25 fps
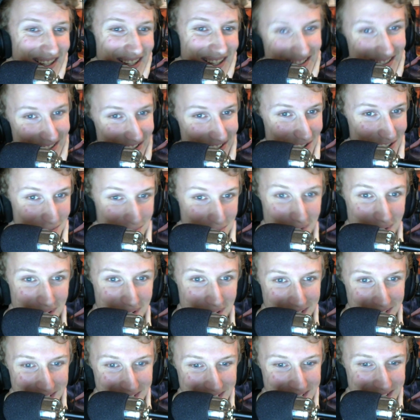or point.
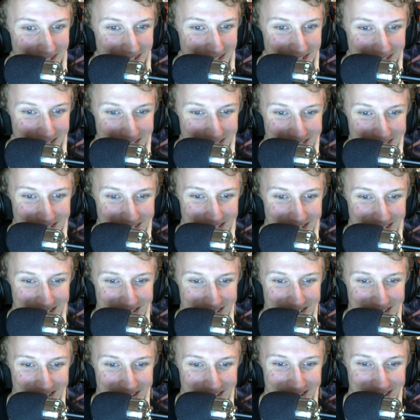Sergio Aguero?
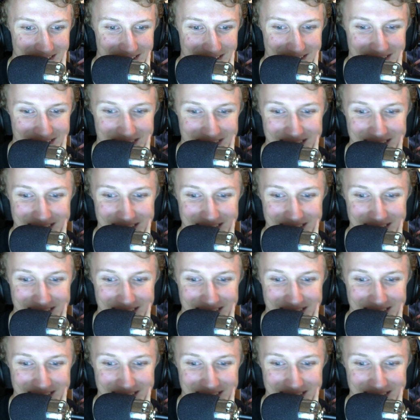So